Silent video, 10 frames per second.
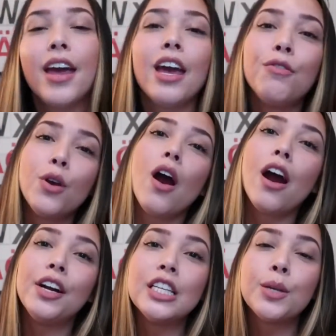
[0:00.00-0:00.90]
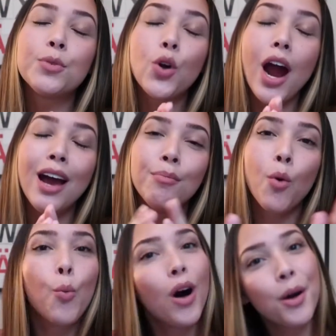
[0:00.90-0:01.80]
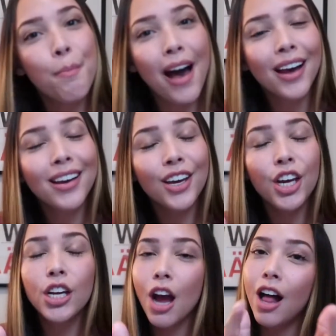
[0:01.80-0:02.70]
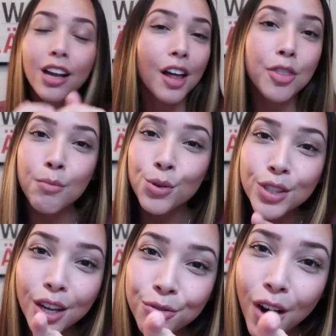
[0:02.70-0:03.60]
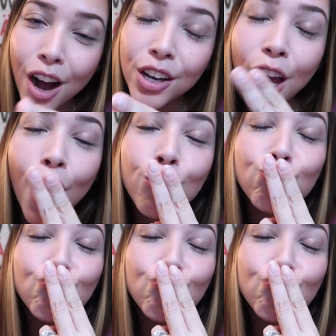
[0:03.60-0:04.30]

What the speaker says: If you're already subscribed, welcome back. You know, I got the most love for all y'all.